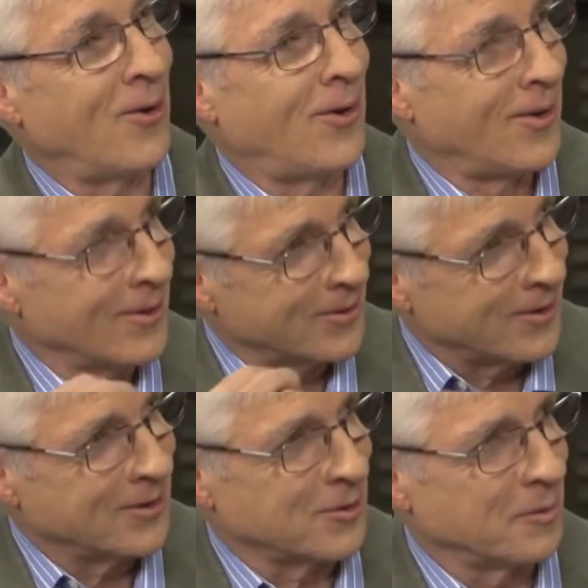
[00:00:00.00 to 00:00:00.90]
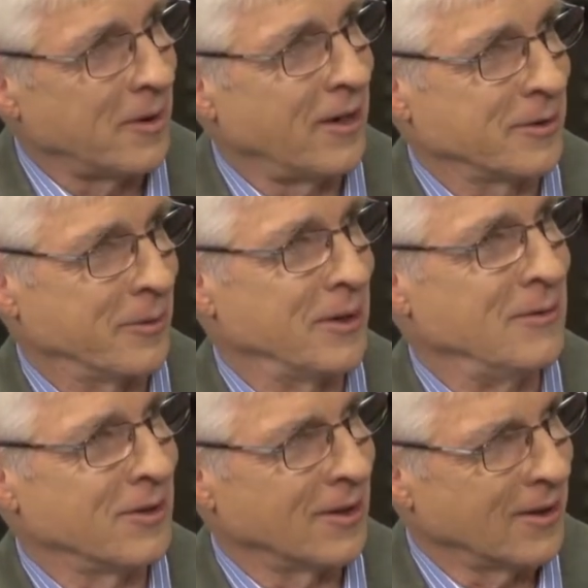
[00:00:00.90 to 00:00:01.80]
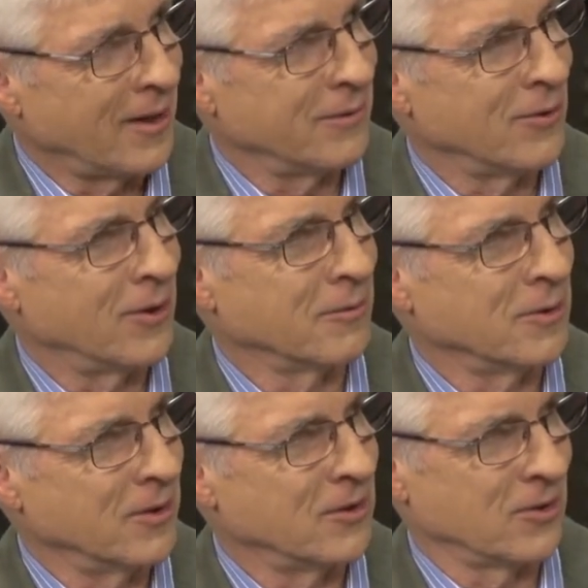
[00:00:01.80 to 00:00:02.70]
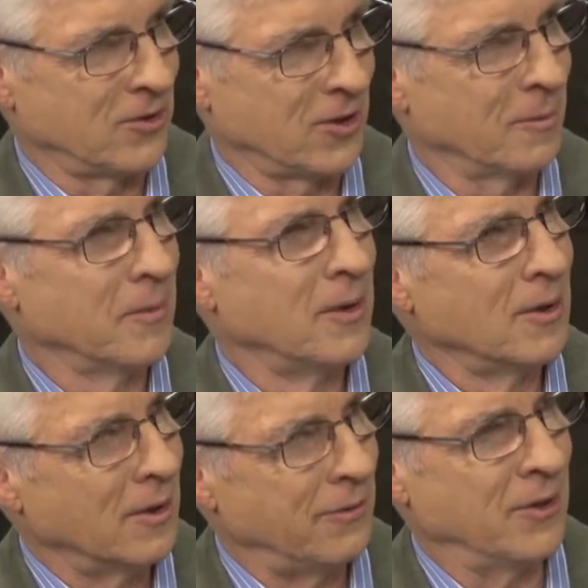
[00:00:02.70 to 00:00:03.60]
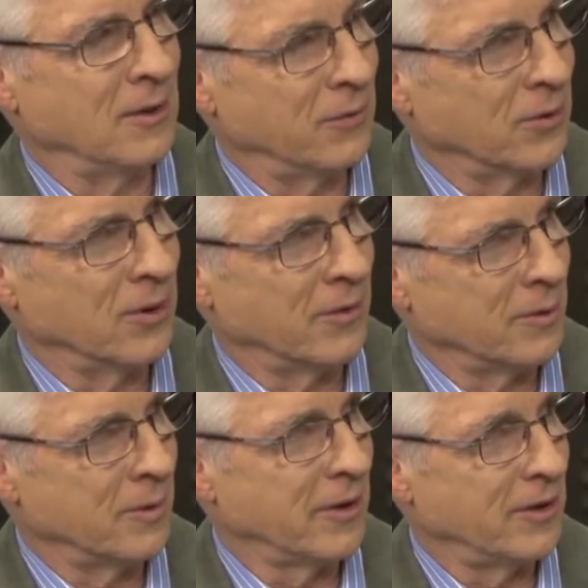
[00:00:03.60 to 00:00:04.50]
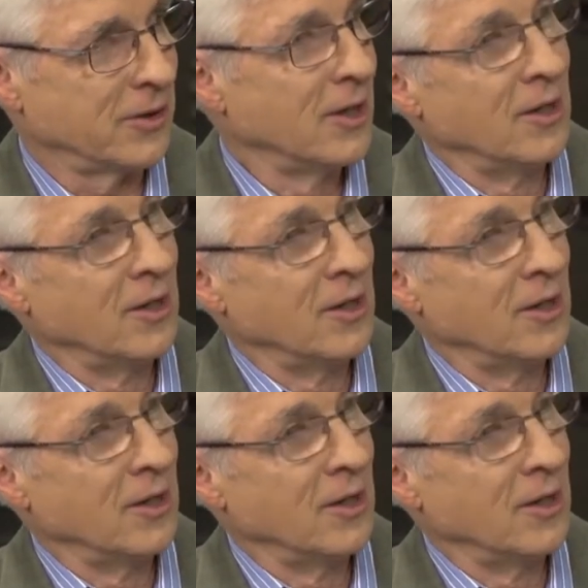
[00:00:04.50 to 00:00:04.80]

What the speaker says: all things are possible, even a lifelong relationship of faithful love and marriage.